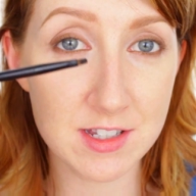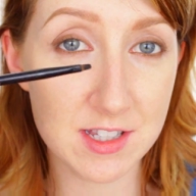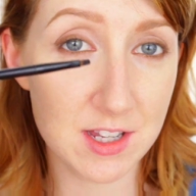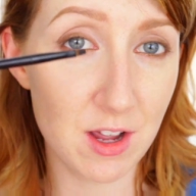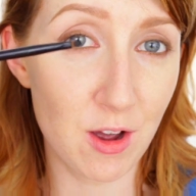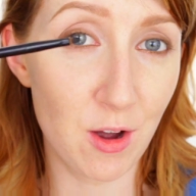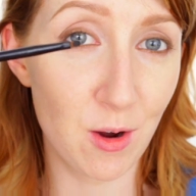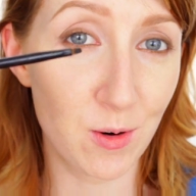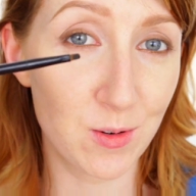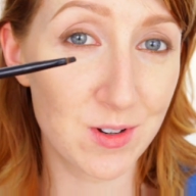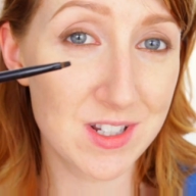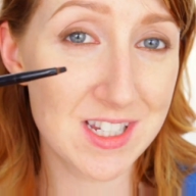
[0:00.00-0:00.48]

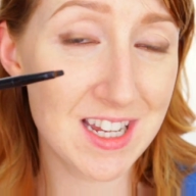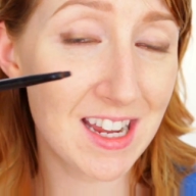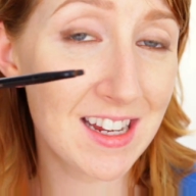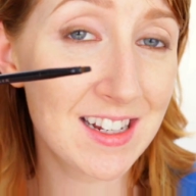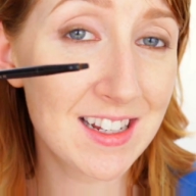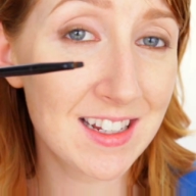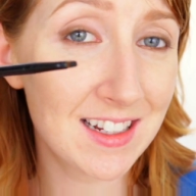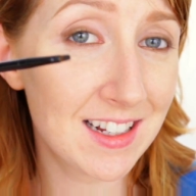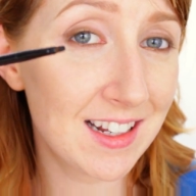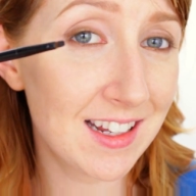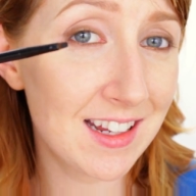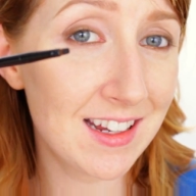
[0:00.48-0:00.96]
so
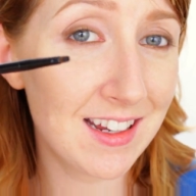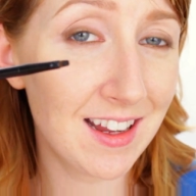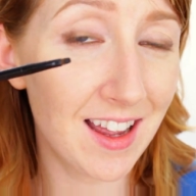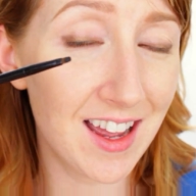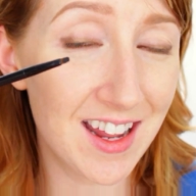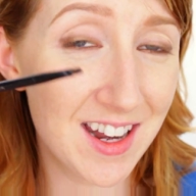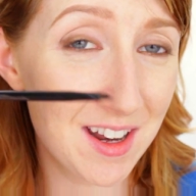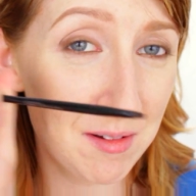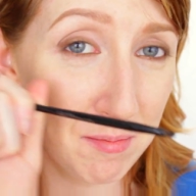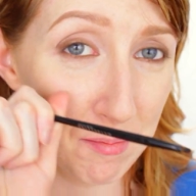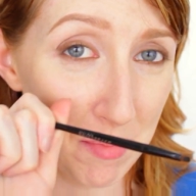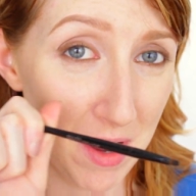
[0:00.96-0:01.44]
technically
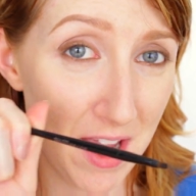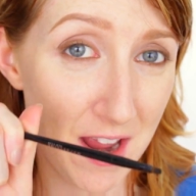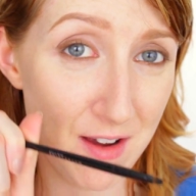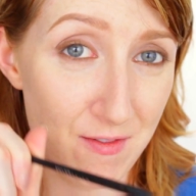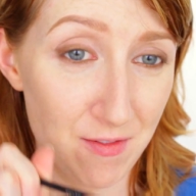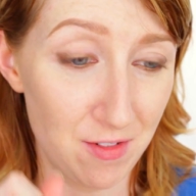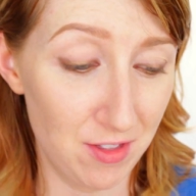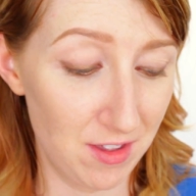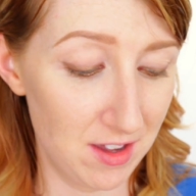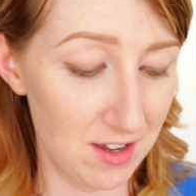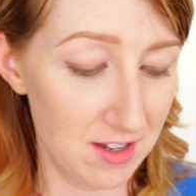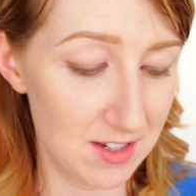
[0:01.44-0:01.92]
I didn't pay
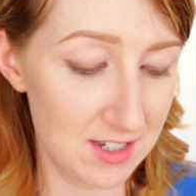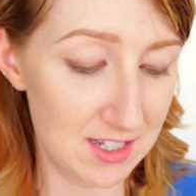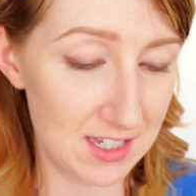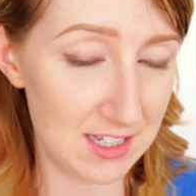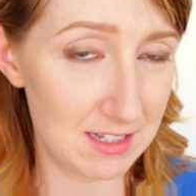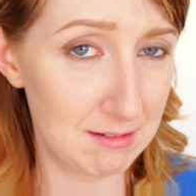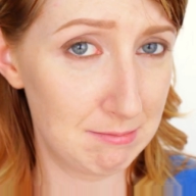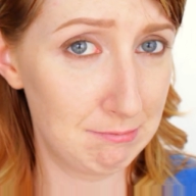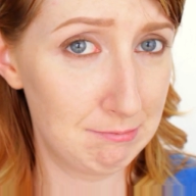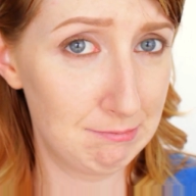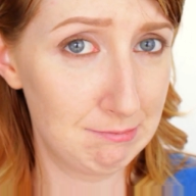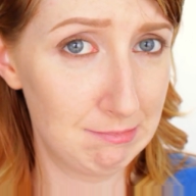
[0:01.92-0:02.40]
for
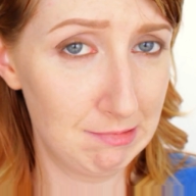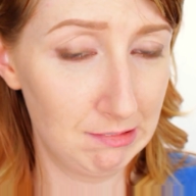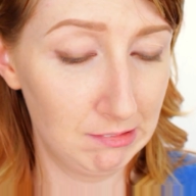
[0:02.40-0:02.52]
this.